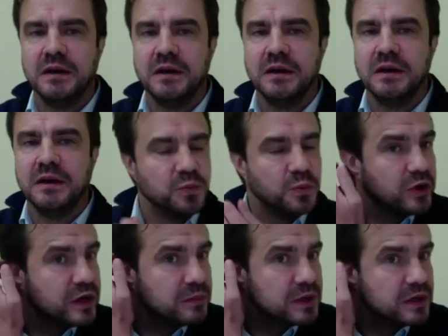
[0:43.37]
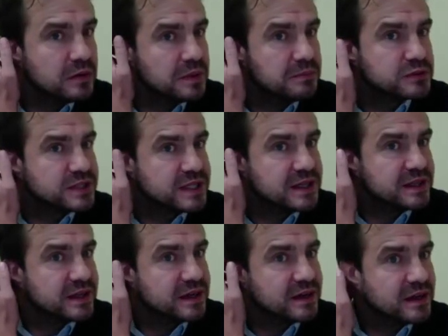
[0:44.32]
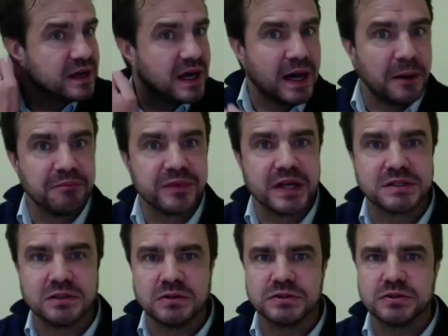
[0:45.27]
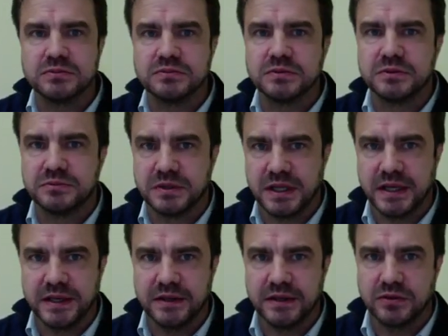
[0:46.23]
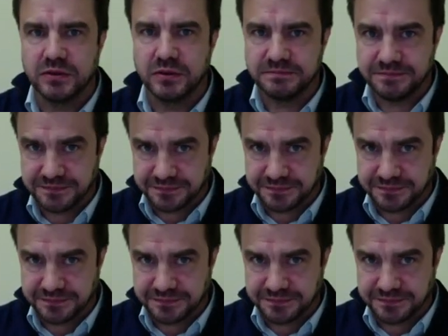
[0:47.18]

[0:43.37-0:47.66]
So what I'm going to be presenting is also related to